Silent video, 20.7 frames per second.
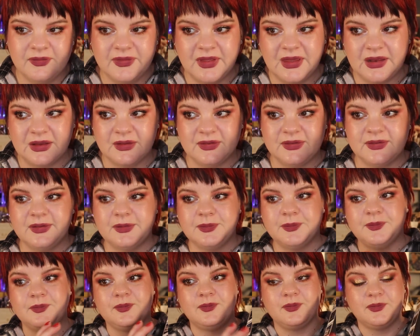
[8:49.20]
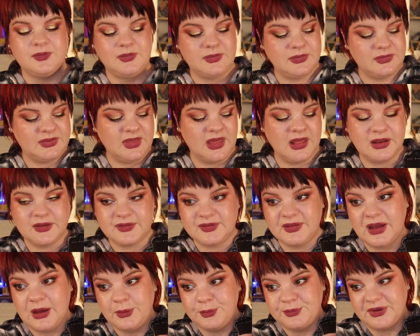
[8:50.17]
That is
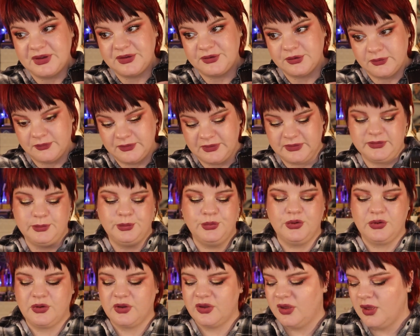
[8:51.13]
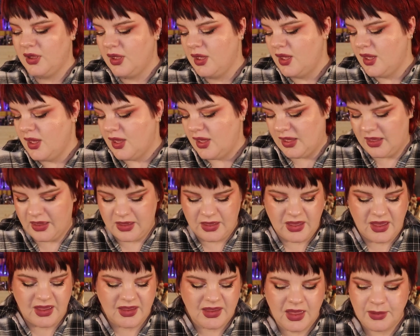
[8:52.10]
the update of this book.
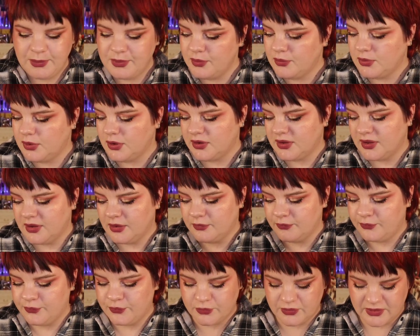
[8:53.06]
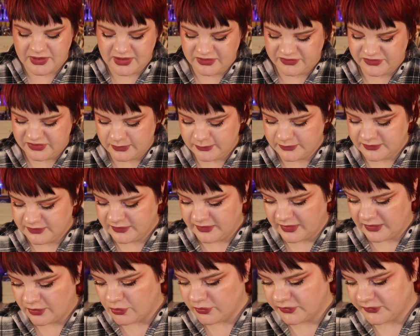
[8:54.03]
I have been working on 4 items
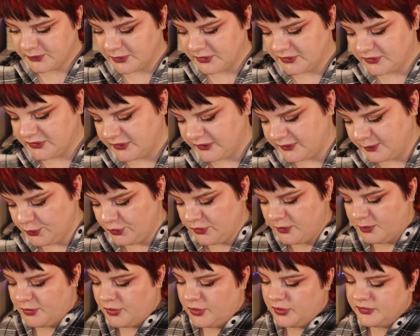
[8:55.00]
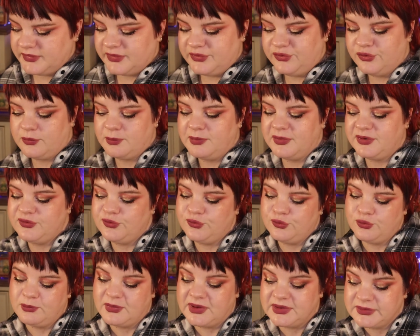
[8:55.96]
that correspond to this book because it took me
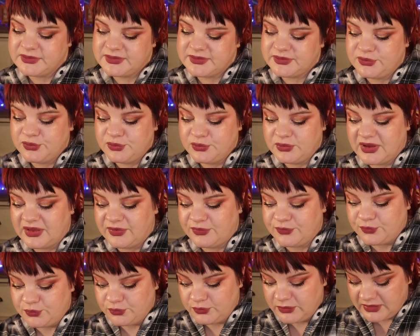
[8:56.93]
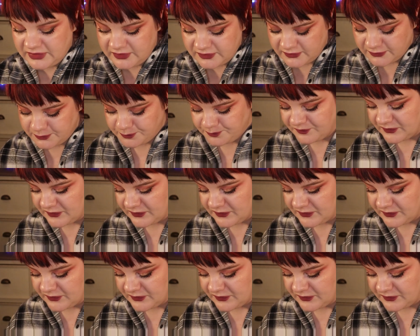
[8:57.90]
2 months to get through it.